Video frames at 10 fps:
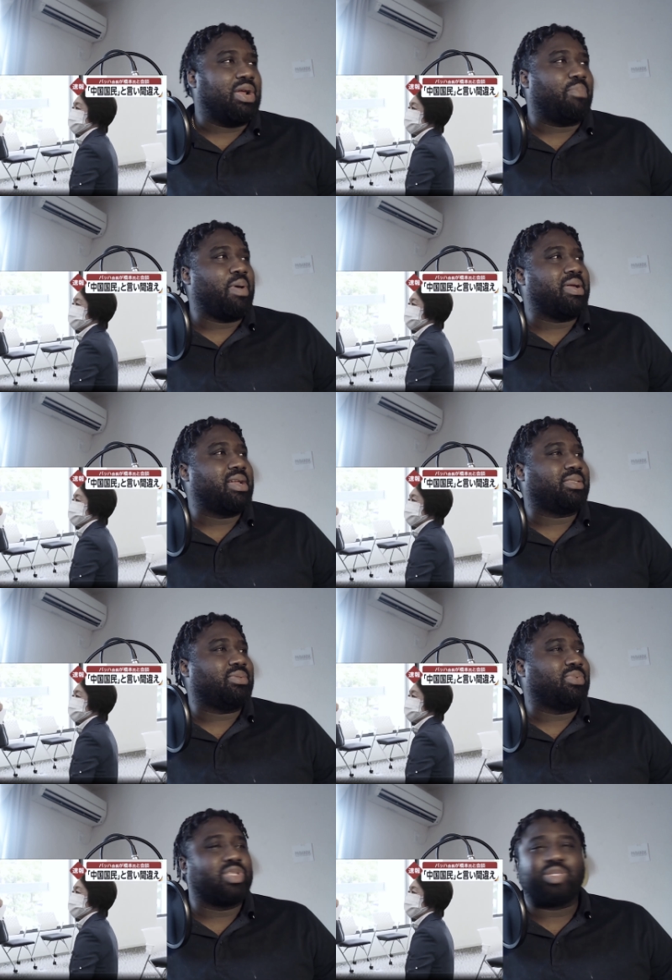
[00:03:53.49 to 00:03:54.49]
probably
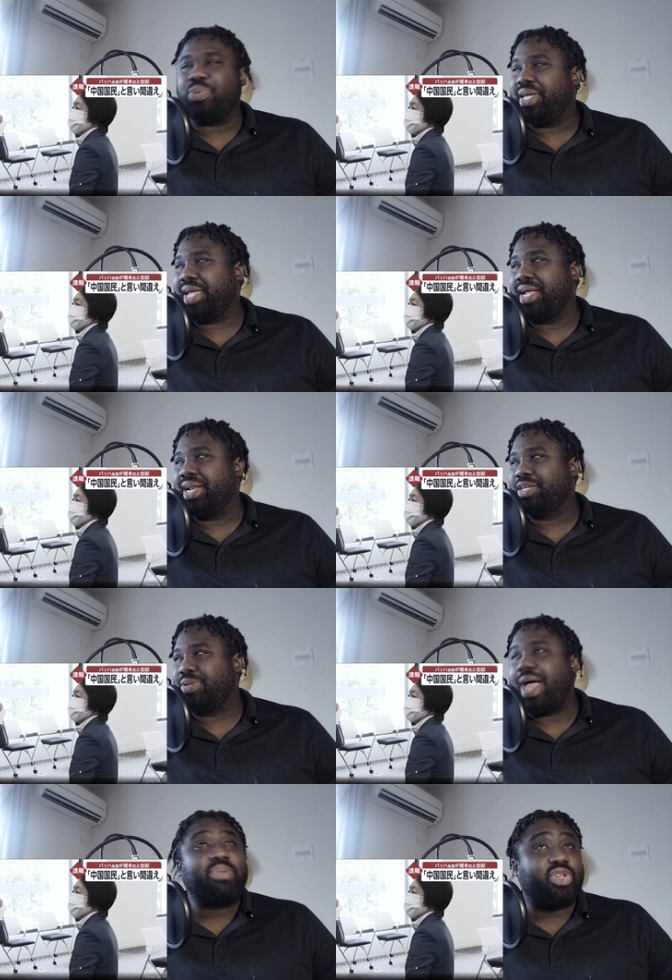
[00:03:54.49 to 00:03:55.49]
don't speak English, but
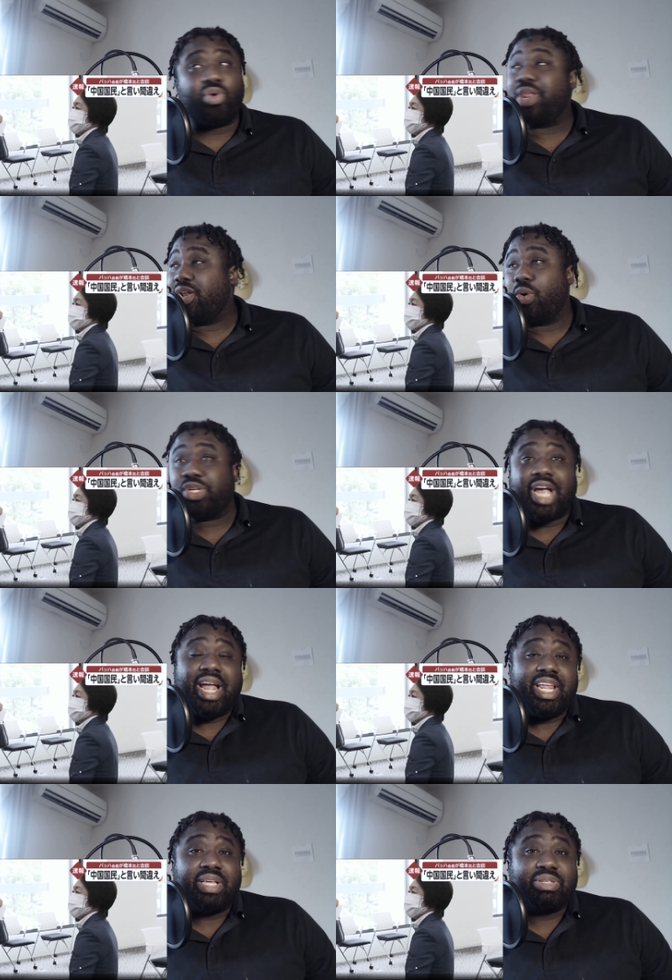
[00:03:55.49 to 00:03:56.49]
I'm sure they know
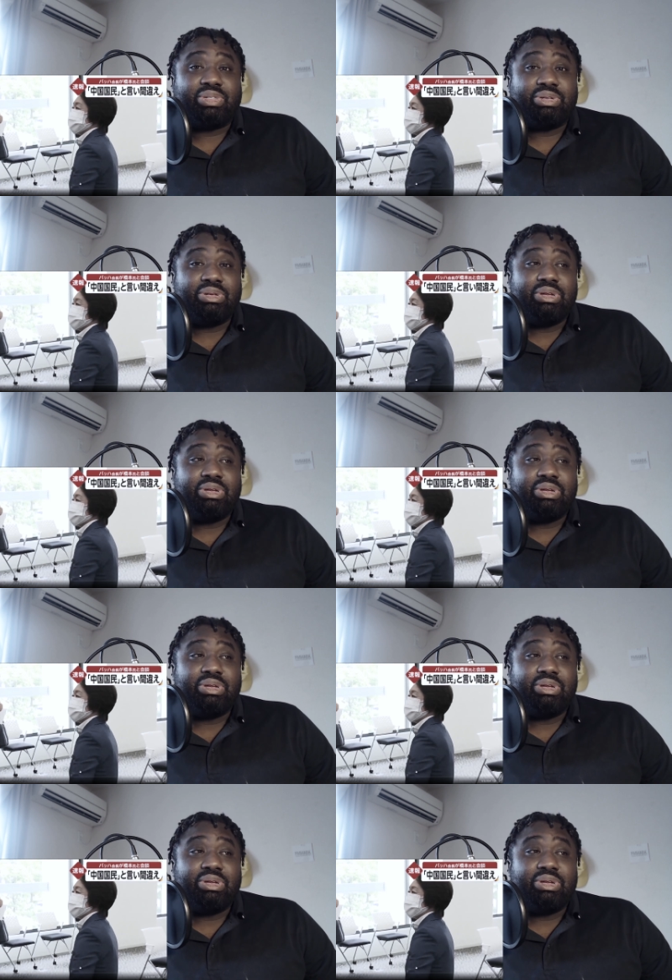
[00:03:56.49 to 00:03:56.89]
Chinese.